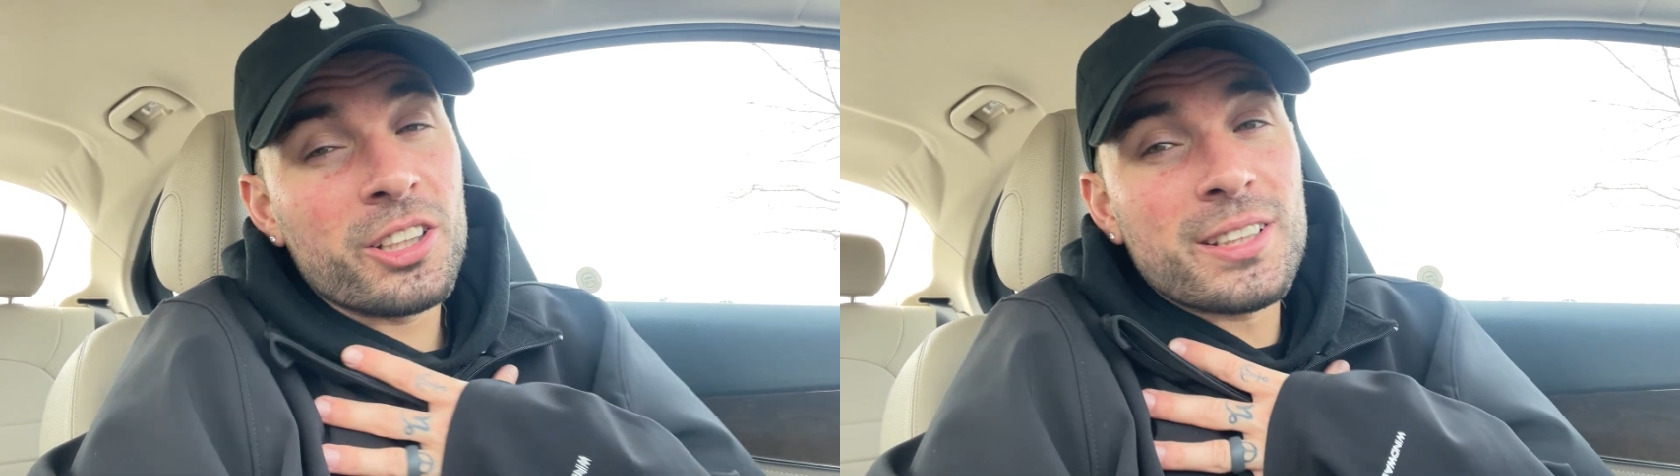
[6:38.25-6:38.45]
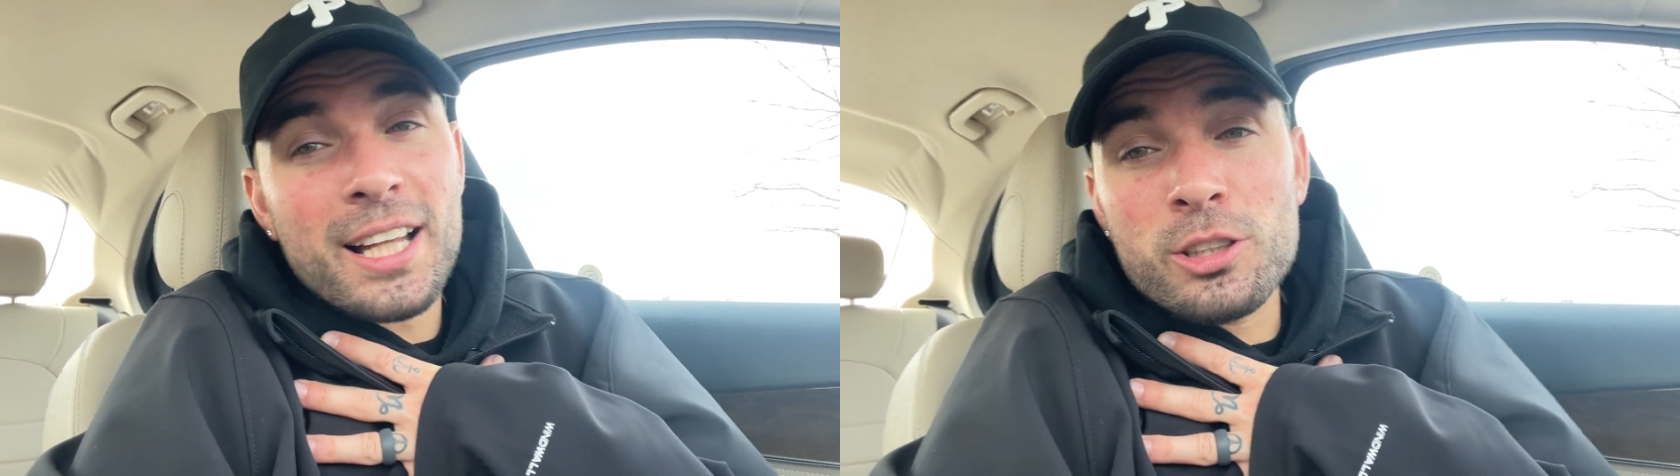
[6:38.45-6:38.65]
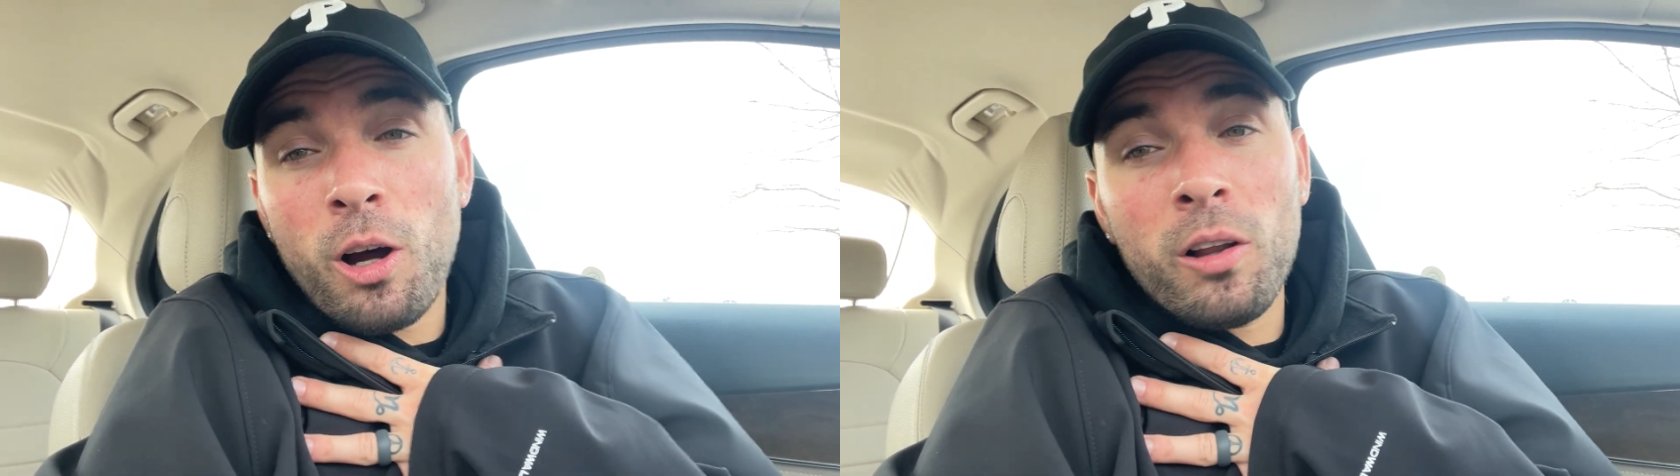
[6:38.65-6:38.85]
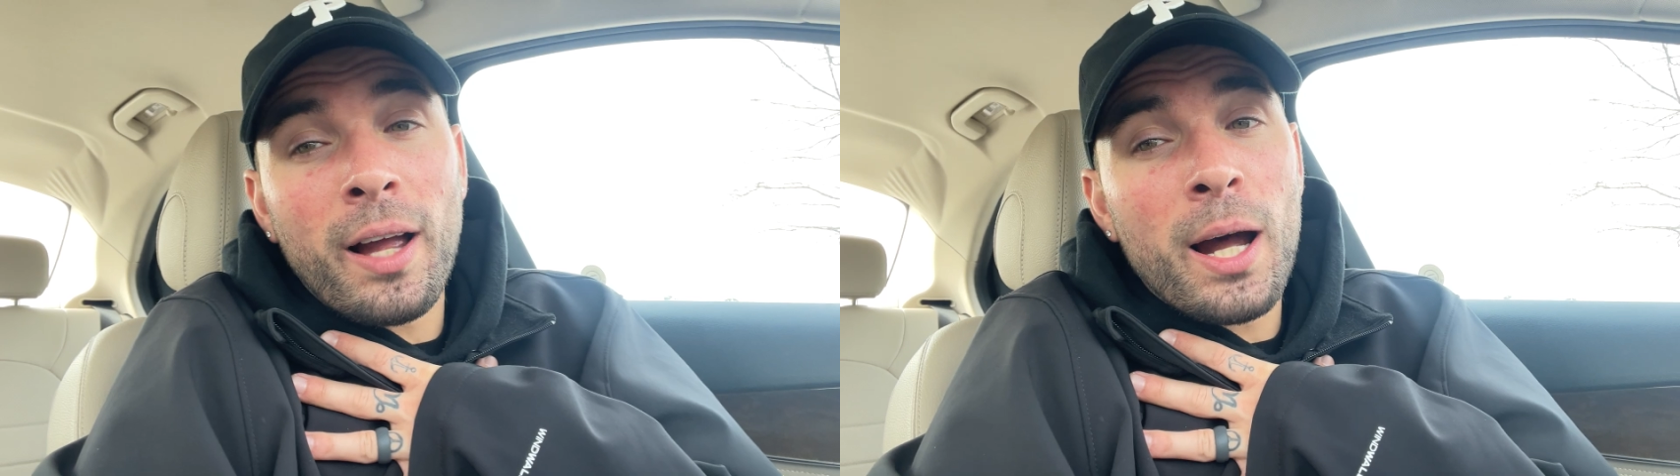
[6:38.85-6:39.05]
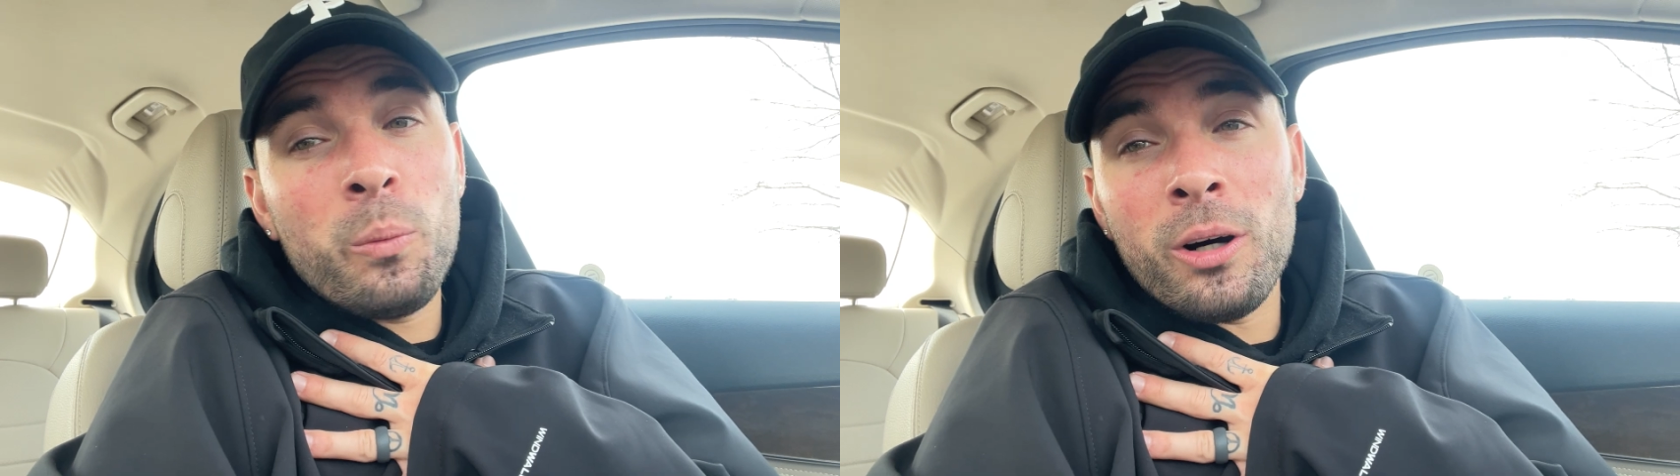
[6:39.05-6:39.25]
Because that's all
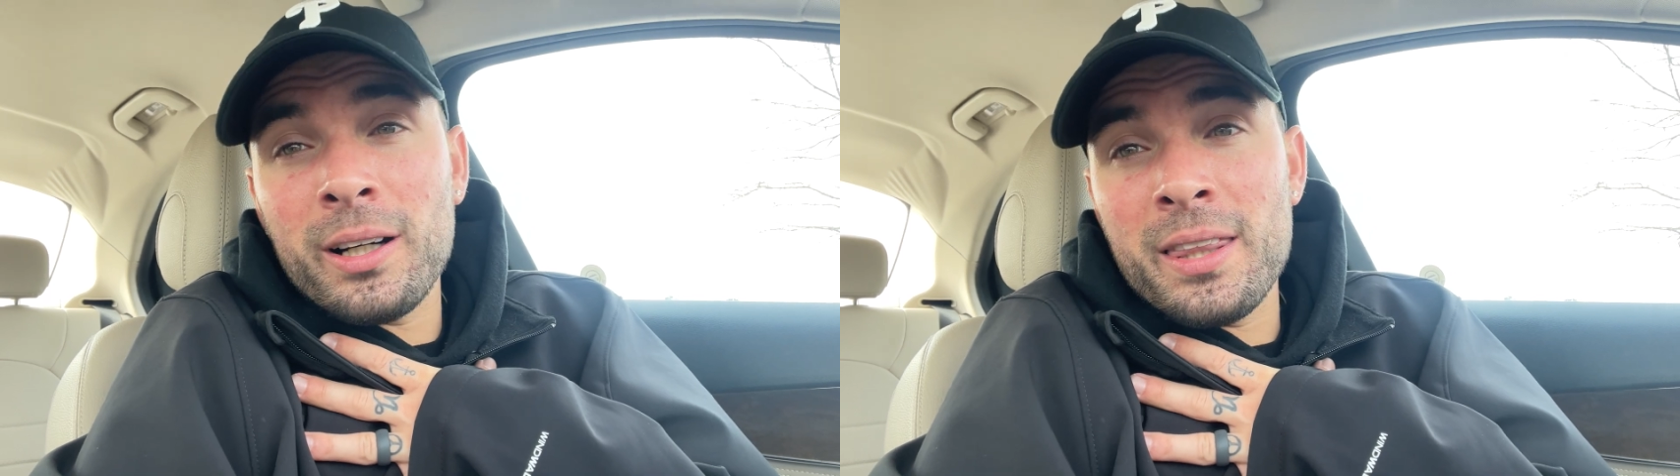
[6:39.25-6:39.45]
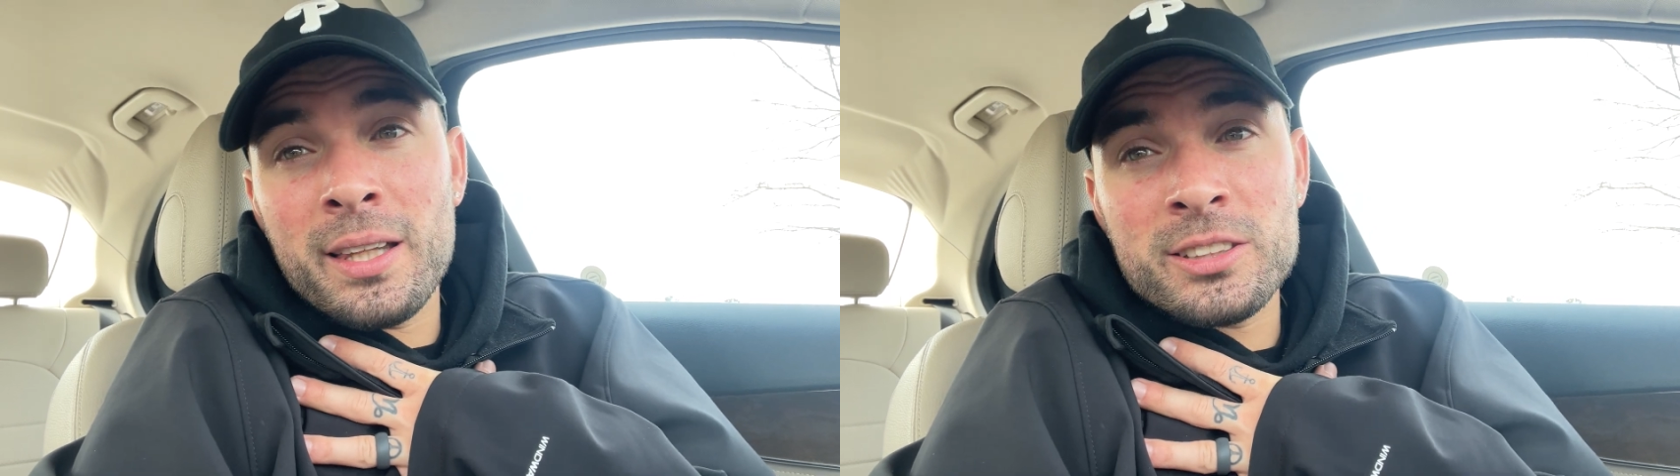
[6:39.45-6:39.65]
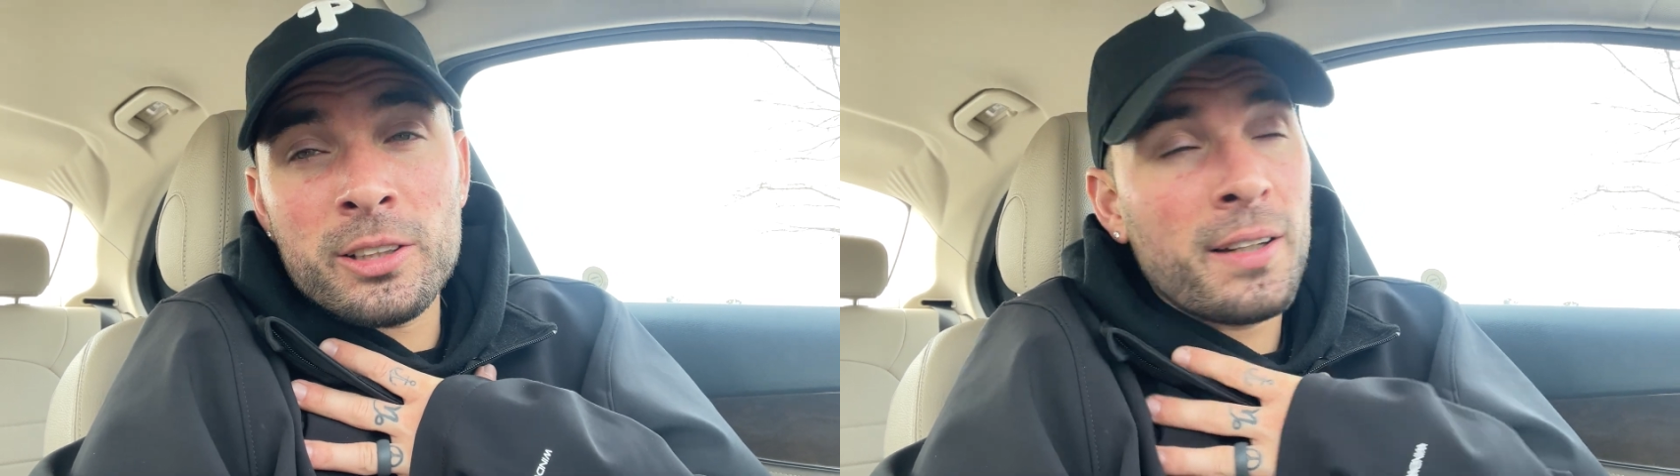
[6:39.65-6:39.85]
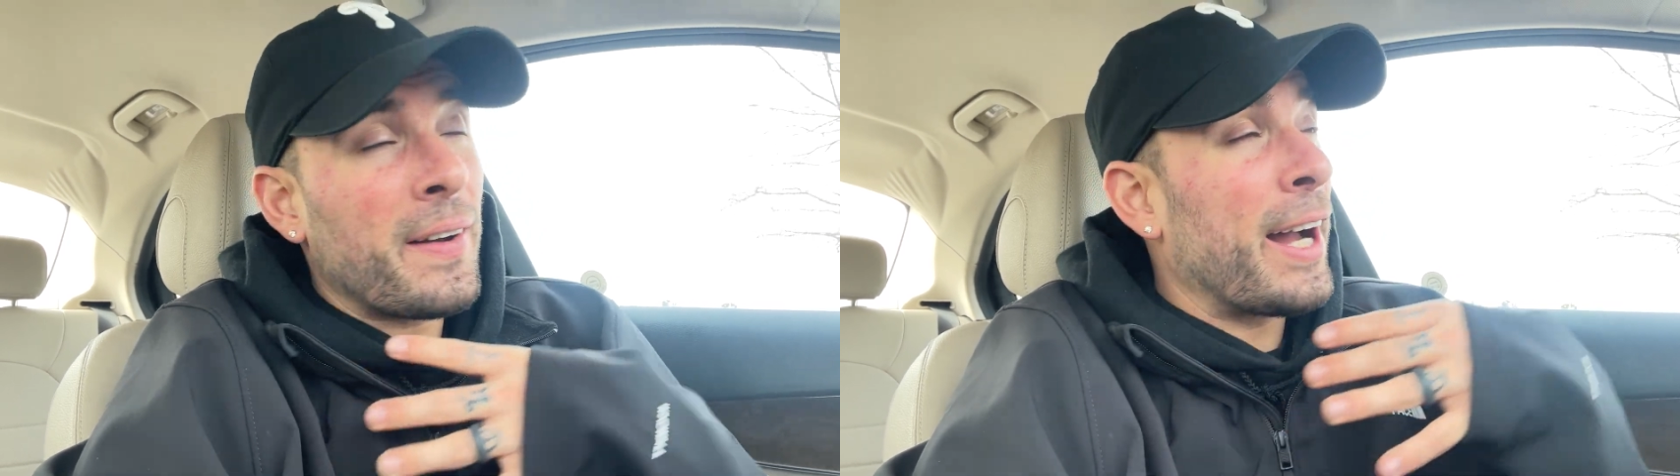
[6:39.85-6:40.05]
I want in this life.